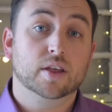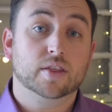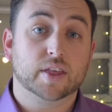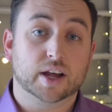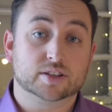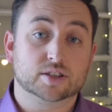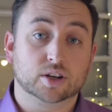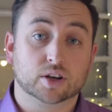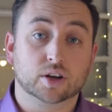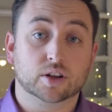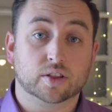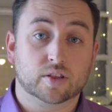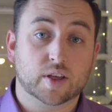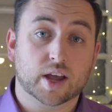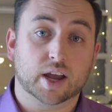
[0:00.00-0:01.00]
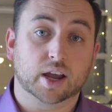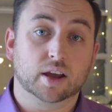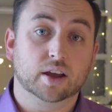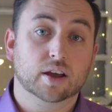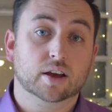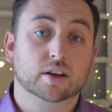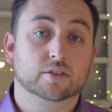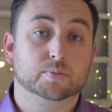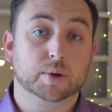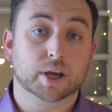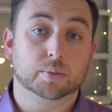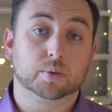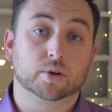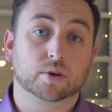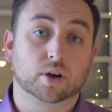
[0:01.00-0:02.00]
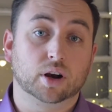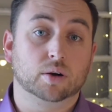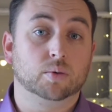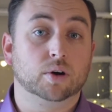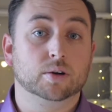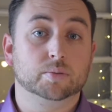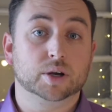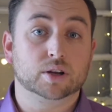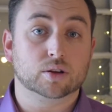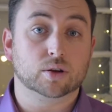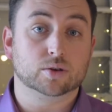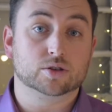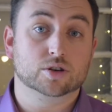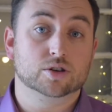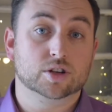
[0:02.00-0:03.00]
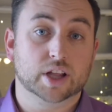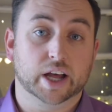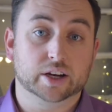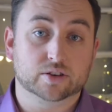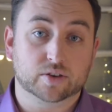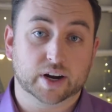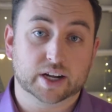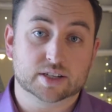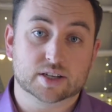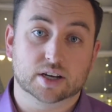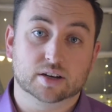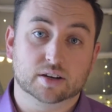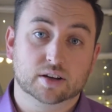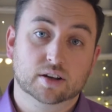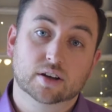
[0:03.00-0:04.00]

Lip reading: that's a good thing because people are going to want to be closer to that transit.